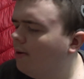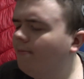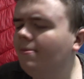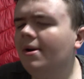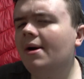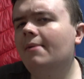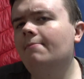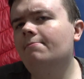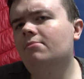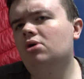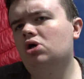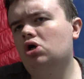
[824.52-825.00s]
a
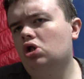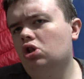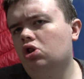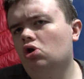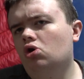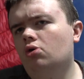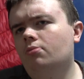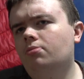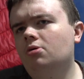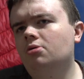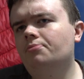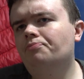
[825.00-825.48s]
member
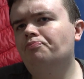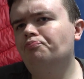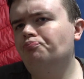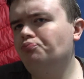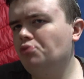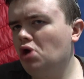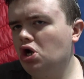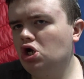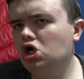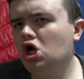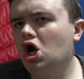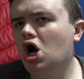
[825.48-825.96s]
club
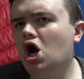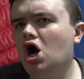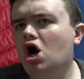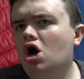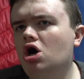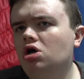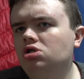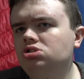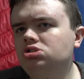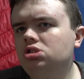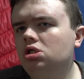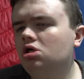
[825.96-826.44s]

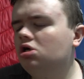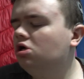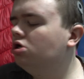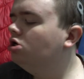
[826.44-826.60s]
card